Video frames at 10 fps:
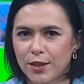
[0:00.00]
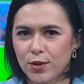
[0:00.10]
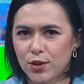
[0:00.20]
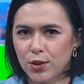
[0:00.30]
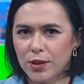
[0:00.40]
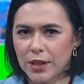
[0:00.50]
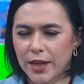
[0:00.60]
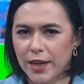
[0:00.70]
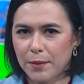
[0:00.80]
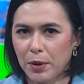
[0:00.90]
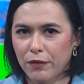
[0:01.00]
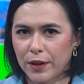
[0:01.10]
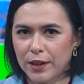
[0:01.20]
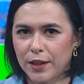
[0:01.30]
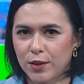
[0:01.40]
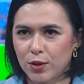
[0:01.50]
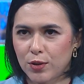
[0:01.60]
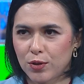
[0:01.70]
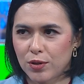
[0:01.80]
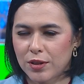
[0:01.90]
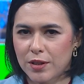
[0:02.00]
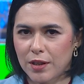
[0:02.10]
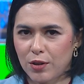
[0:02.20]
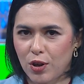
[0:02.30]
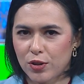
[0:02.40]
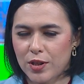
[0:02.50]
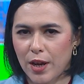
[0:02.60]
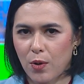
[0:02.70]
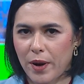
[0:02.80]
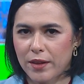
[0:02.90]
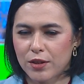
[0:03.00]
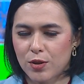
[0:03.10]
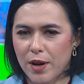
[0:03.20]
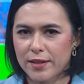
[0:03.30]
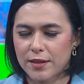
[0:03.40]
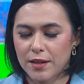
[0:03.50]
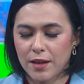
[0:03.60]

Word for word: do doodling perfectly to, stay away the stress.